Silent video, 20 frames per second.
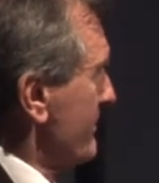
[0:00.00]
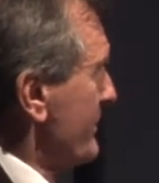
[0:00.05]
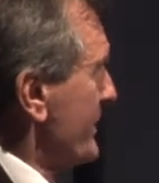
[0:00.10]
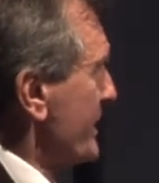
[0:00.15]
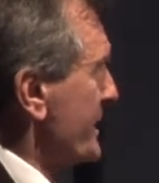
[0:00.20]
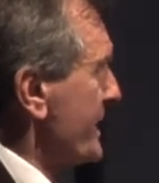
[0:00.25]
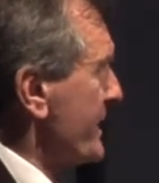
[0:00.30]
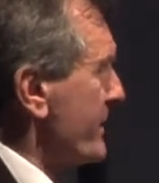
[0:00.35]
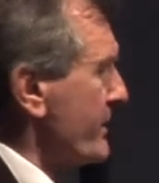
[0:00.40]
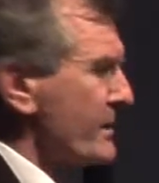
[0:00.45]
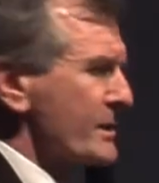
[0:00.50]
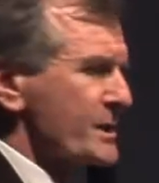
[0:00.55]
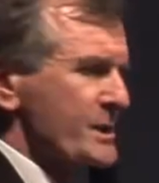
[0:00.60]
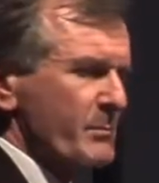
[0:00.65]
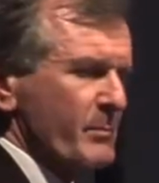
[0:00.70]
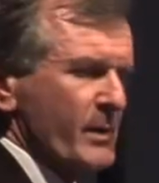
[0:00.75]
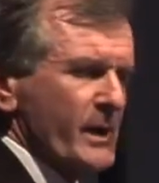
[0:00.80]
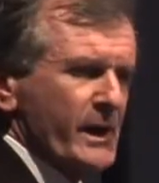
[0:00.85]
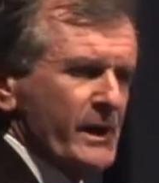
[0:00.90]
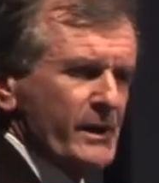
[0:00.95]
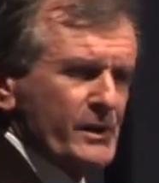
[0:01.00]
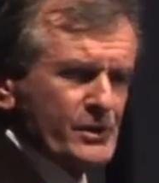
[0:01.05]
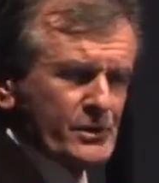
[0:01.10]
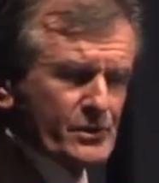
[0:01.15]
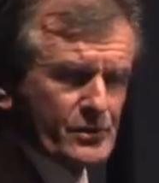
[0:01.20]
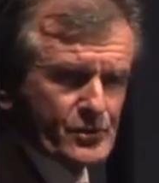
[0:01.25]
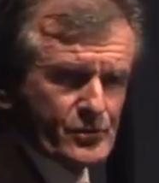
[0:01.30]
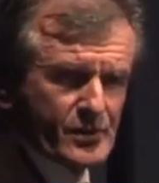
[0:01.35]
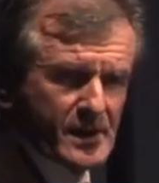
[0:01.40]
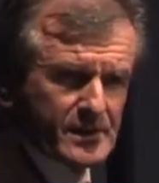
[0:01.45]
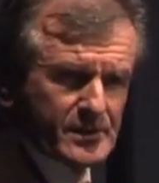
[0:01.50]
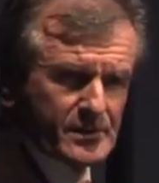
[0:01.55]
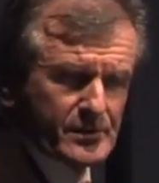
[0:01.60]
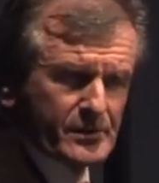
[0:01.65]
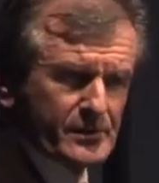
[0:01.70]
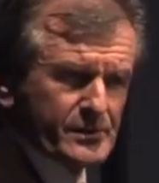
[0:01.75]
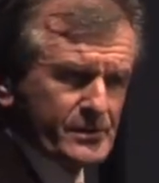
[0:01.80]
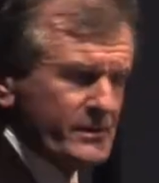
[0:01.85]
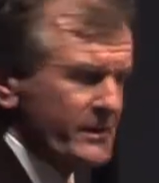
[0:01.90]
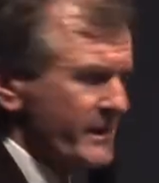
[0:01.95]
material suppliers,
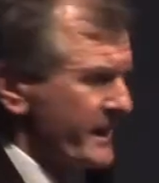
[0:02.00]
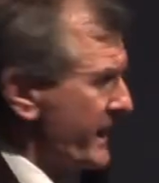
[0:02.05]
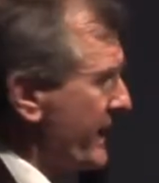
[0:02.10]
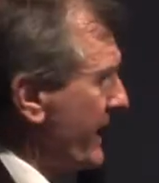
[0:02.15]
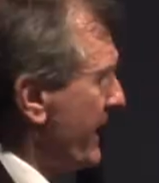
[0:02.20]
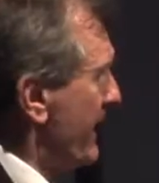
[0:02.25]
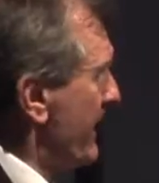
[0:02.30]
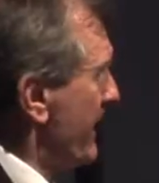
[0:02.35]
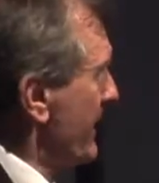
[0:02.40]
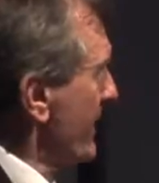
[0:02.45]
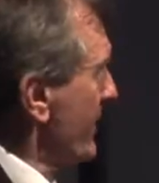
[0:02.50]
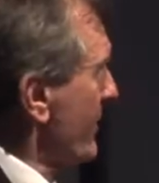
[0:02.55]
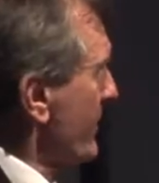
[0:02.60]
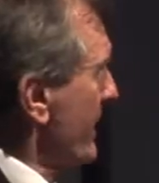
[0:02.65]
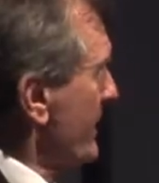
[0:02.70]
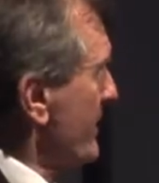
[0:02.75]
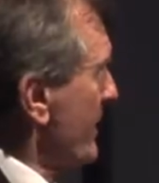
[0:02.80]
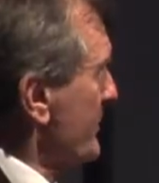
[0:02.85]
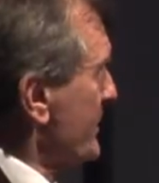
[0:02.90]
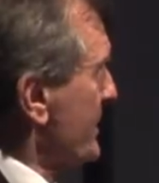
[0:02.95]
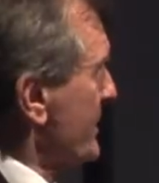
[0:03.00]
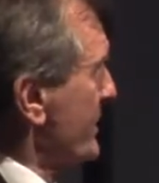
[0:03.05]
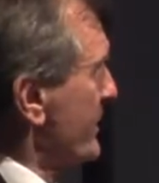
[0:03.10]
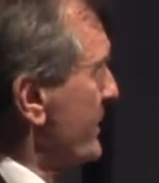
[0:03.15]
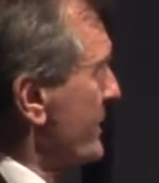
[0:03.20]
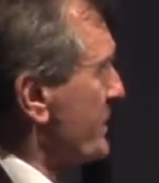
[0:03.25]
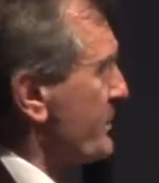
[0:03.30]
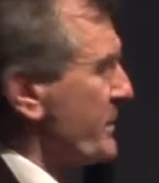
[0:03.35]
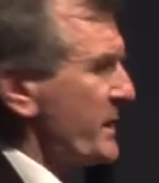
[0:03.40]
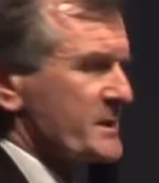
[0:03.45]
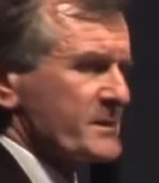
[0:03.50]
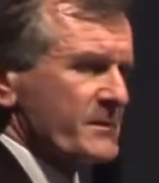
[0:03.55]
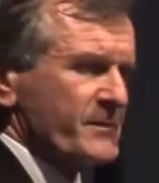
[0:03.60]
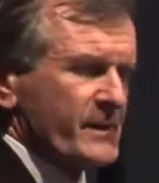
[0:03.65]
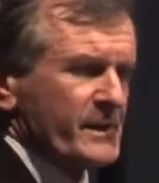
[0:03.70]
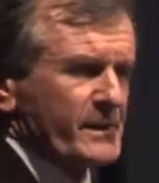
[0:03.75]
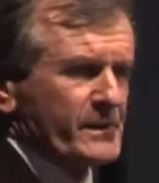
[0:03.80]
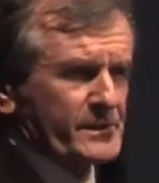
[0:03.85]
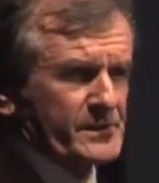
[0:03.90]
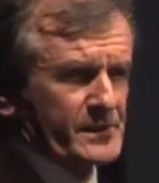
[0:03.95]
contractors, right up to
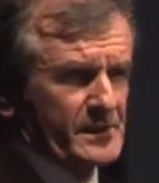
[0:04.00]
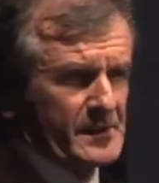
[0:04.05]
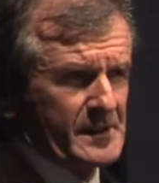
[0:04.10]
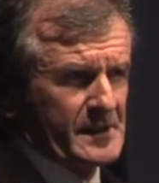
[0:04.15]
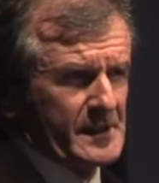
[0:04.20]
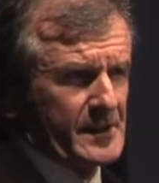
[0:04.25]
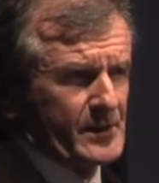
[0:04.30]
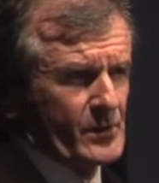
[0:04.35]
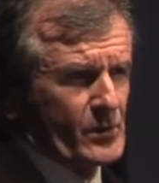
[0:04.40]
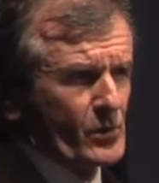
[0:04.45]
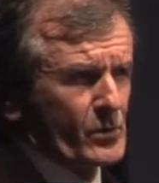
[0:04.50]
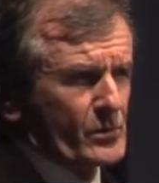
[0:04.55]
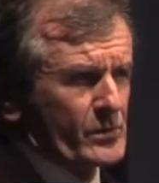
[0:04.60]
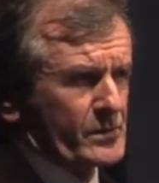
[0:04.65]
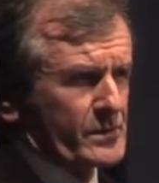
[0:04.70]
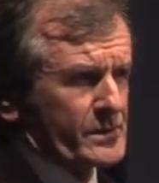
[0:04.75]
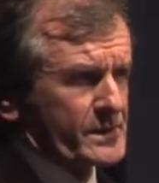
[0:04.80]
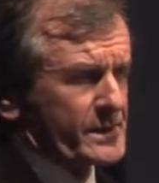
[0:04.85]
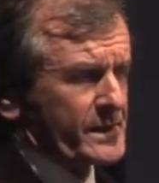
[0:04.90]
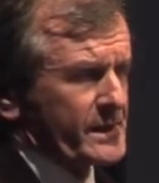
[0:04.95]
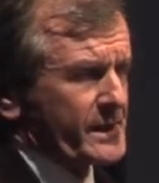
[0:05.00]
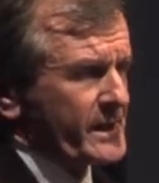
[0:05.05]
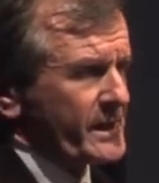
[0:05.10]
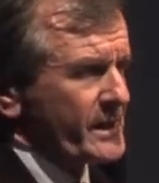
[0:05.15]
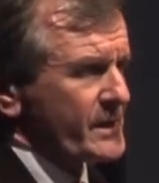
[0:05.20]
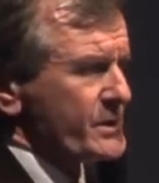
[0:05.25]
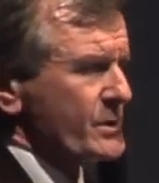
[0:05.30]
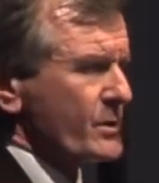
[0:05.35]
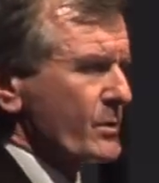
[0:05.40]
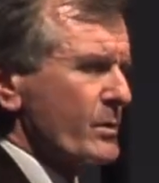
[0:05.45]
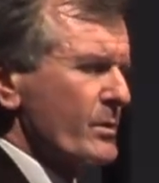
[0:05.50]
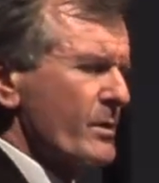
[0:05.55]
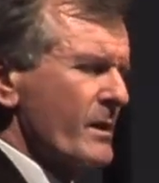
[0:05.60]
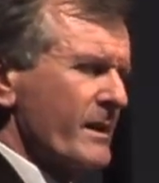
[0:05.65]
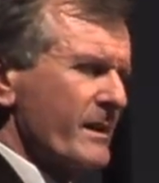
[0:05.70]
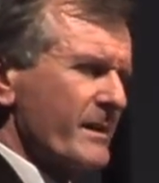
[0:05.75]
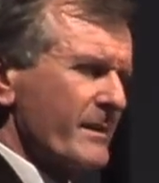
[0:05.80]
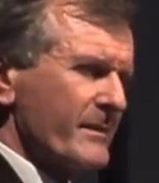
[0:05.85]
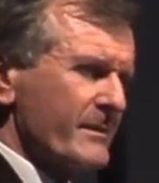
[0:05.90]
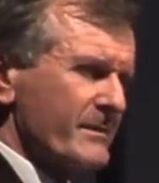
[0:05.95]
specifiers and owners. So
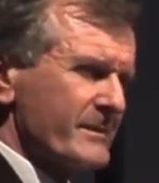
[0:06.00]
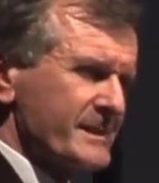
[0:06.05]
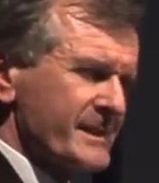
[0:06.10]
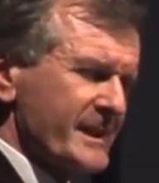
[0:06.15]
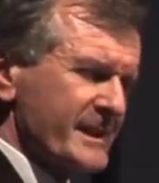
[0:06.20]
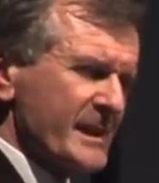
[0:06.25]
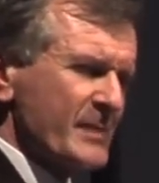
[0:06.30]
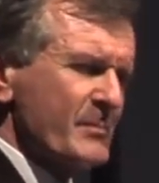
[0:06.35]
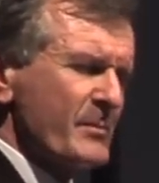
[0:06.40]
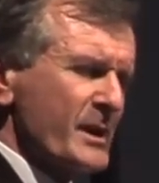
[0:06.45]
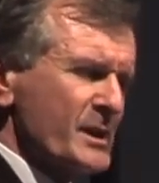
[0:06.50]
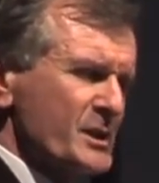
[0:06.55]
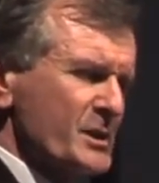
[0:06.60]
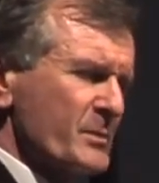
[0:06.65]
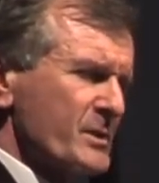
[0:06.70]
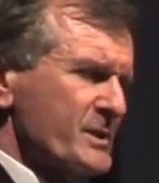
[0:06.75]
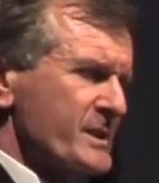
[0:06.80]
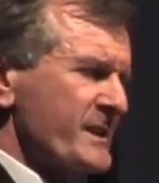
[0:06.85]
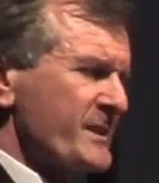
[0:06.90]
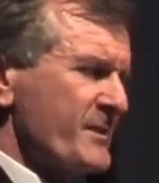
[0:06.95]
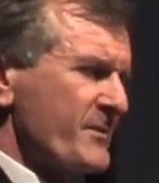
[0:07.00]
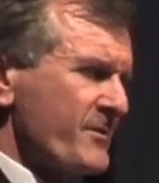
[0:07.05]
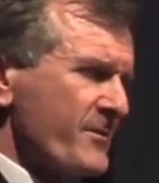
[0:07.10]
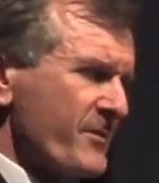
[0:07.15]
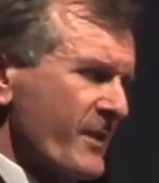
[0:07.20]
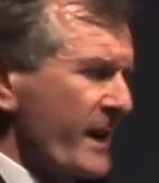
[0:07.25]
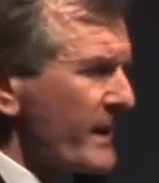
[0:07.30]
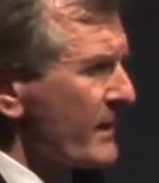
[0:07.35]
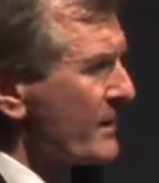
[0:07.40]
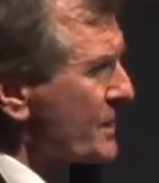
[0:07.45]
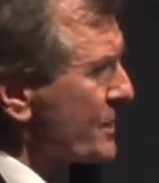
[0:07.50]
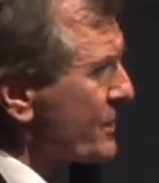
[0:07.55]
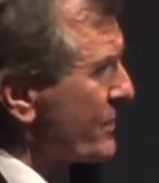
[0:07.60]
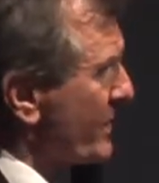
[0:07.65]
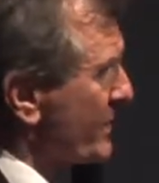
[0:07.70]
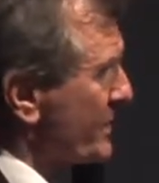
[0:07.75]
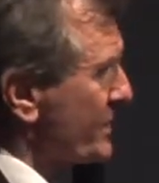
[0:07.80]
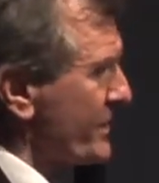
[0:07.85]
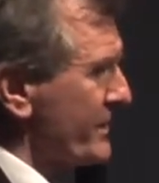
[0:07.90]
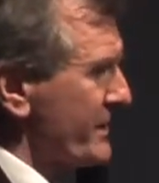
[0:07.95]
taking measurements in the final
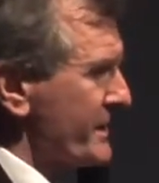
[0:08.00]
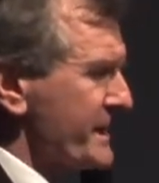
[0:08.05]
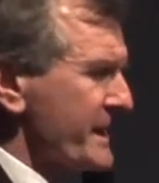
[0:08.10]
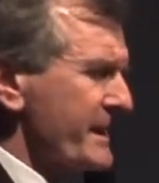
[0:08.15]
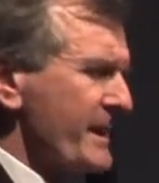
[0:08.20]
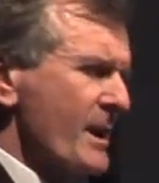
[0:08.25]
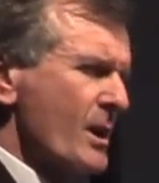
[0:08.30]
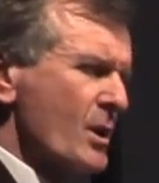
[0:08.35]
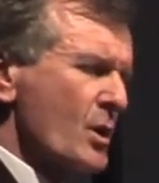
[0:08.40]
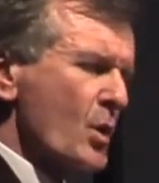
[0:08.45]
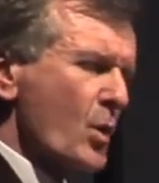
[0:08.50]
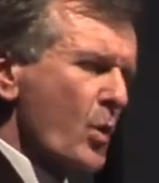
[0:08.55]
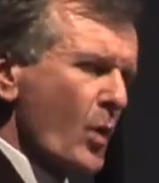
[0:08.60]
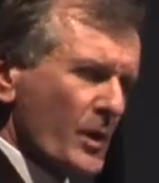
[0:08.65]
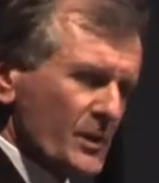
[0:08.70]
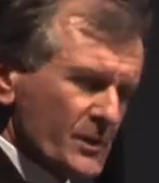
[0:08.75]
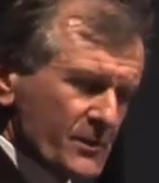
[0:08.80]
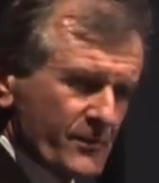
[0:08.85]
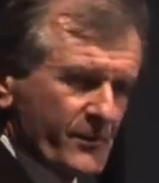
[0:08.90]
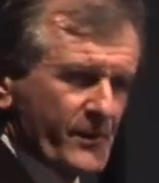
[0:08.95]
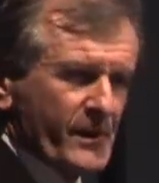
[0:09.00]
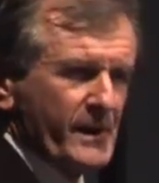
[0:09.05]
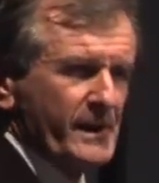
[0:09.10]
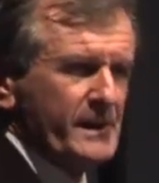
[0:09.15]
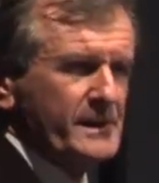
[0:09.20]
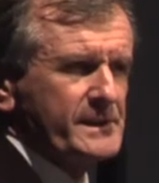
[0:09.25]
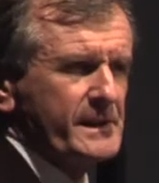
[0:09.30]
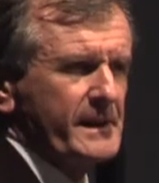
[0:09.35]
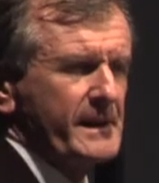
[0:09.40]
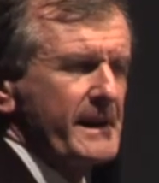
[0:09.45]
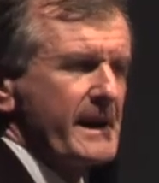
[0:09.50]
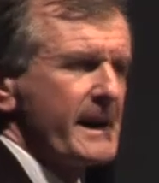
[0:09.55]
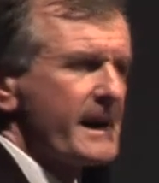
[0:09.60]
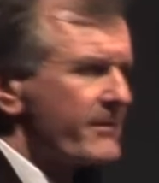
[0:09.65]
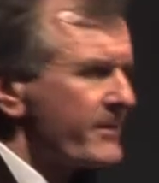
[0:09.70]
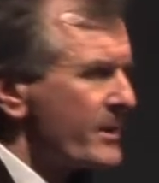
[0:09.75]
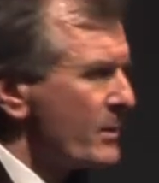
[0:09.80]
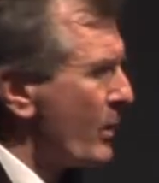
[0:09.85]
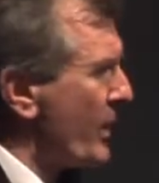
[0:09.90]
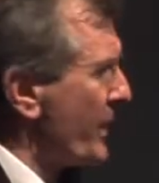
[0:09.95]
structure, say, quantifies
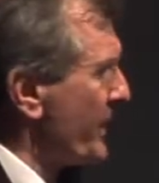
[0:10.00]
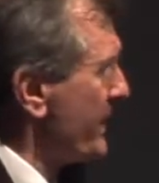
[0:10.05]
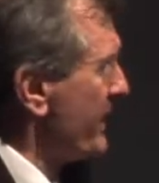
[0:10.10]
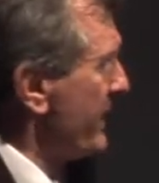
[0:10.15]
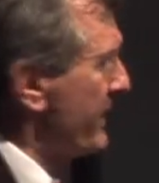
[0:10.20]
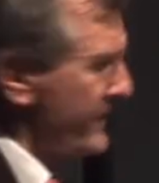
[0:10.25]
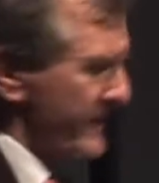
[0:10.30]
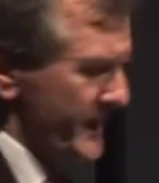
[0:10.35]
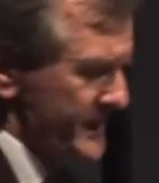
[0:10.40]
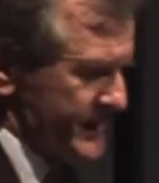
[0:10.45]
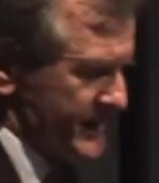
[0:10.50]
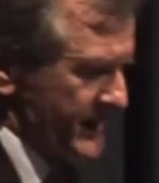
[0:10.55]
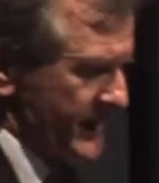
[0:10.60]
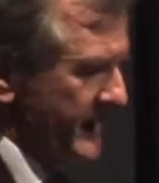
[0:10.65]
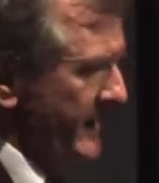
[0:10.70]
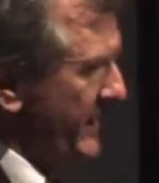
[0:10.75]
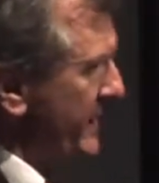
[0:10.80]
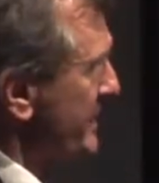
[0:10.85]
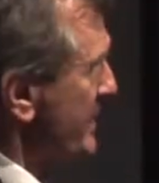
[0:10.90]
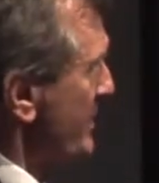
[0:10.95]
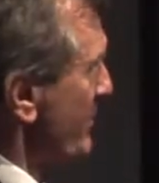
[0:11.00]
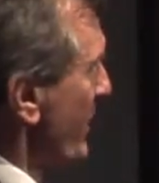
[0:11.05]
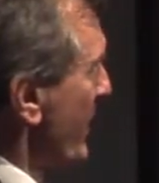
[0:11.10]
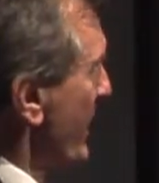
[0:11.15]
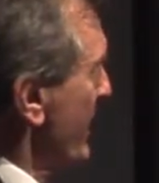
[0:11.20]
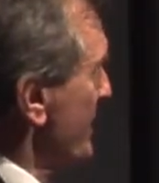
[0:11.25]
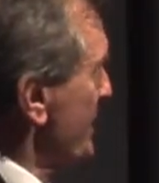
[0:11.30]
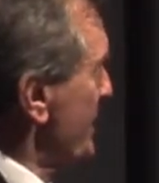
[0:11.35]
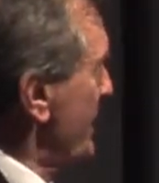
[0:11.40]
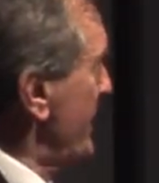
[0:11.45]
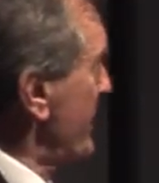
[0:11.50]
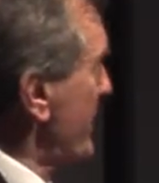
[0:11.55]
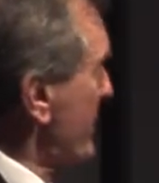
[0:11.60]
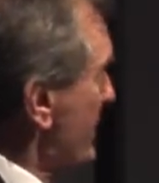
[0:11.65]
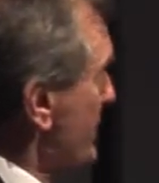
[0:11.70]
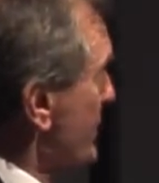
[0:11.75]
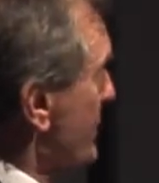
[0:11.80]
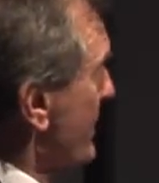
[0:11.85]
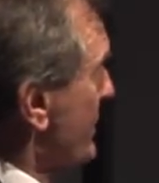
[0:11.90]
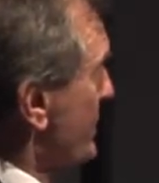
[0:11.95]
everyone in this supply chain or
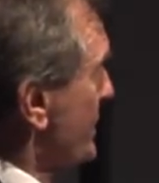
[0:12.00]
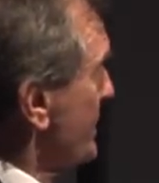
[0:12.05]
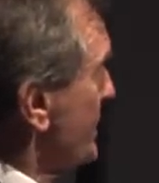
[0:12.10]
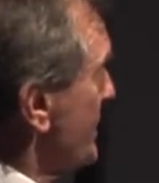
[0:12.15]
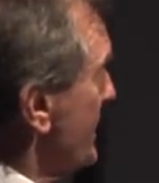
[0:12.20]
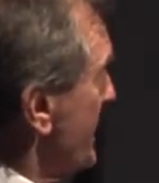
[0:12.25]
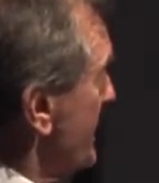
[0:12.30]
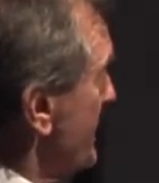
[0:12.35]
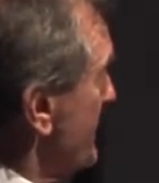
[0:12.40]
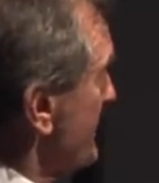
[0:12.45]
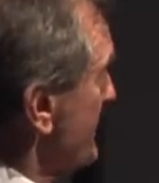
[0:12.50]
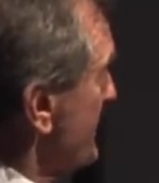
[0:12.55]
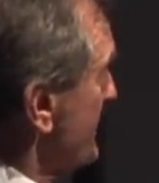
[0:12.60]
construction chain.